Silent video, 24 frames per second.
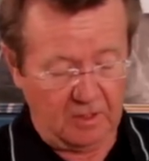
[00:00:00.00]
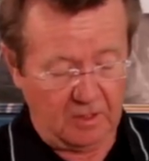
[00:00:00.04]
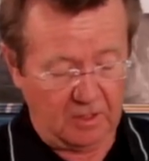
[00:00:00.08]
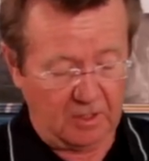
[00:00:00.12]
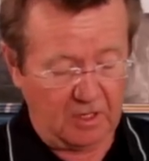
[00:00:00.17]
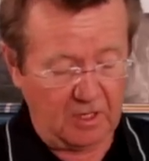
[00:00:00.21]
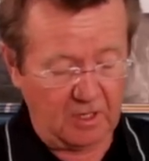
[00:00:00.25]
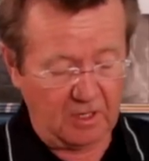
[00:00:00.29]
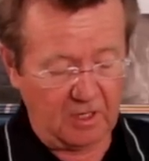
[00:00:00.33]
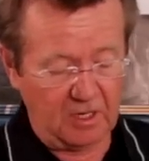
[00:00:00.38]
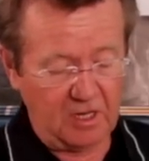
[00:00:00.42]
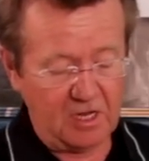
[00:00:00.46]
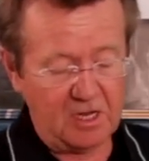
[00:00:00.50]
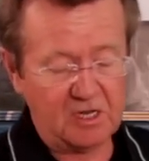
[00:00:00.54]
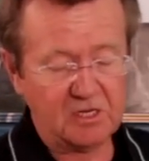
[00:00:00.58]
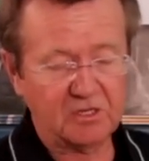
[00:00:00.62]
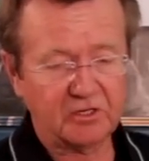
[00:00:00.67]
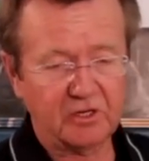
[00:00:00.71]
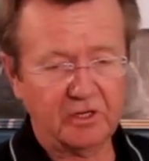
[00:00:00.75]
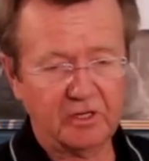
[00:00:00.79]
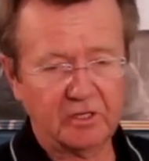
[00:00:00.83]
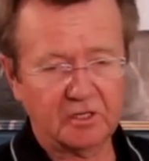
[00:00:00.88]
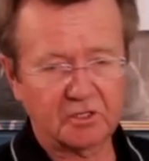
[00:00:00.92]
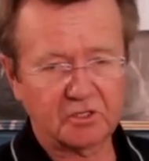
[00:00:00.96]
can
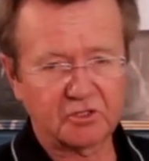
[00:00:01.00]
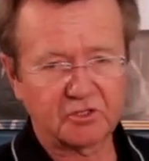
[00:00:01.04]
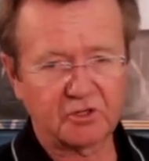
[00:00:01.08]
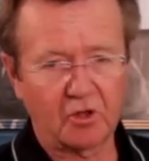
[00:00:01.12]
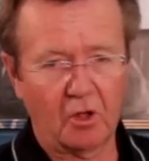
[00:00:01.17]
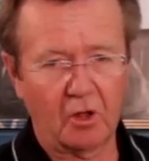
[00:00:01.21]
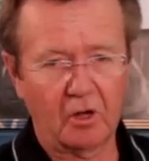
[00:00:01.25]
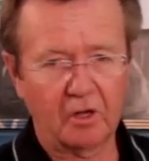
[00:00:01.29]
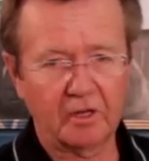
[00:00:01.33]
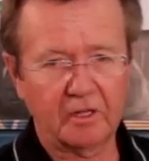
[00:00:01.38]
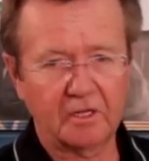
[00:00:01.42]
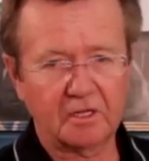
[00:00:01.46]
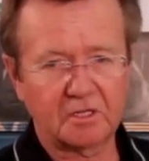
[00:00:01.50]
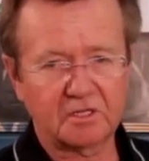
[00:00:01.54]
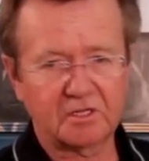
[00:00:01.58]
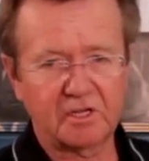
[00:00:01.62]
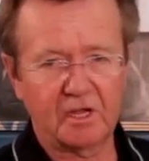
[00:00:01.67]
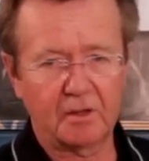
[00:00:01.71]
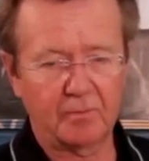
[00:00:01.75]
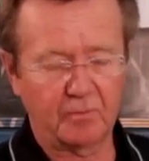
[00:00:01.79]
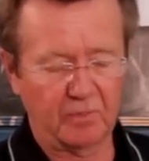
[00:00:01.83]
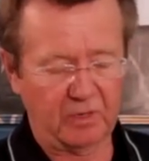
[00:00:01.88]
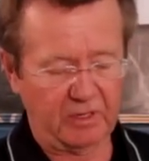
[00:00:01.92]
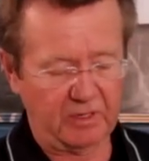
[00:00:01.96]
easily install the
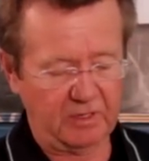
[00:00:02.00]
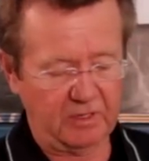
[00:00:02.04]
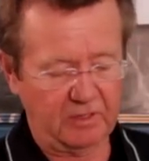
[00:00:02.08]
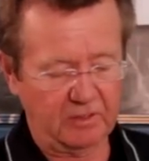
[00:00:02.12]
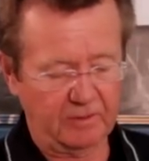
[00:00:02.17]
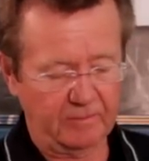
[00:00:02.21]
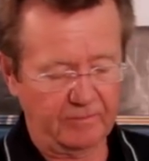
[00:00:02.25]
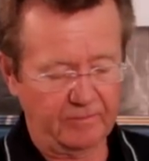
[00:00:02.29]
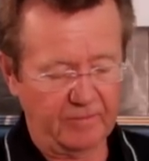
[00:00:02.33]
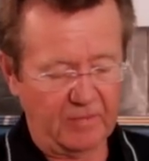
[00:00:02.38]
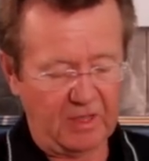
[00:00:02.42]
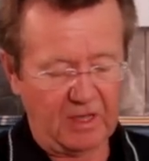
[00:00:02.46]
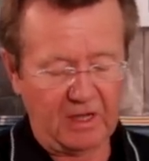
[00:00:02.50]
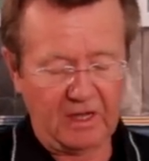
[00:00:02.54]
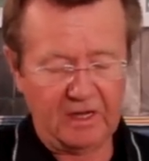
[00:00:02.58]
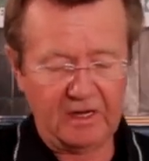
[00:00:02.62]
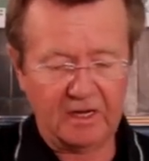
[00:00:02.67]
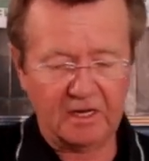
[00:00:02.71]
assembly and